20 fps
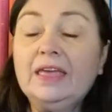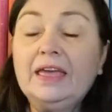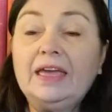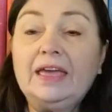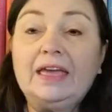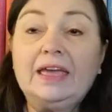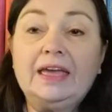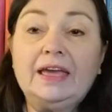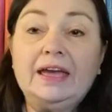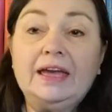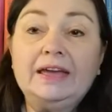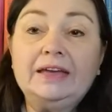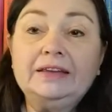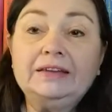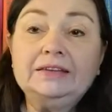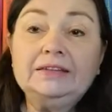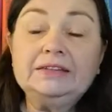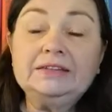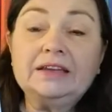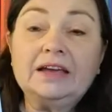
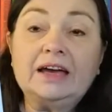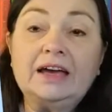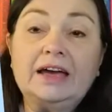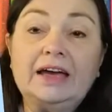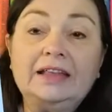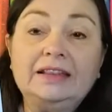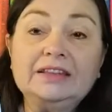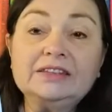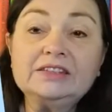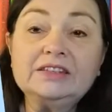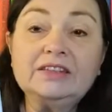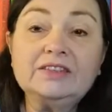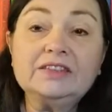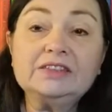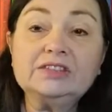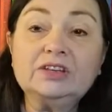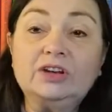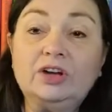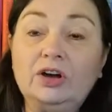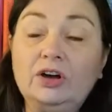And I listened to this
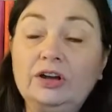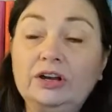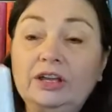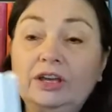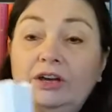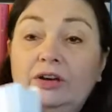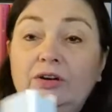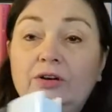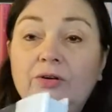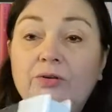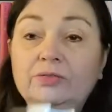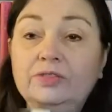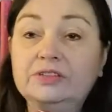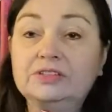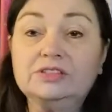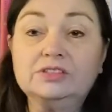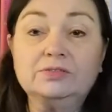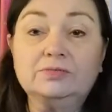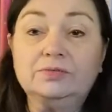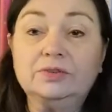on audio. This
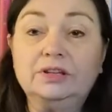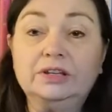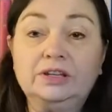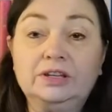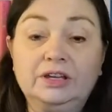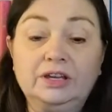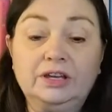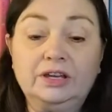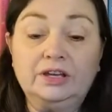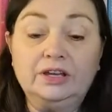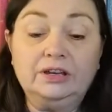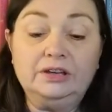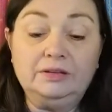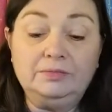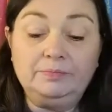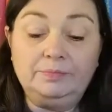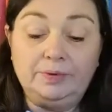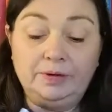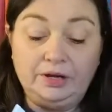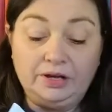is a really good
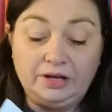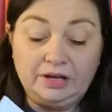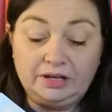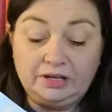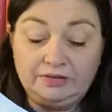book.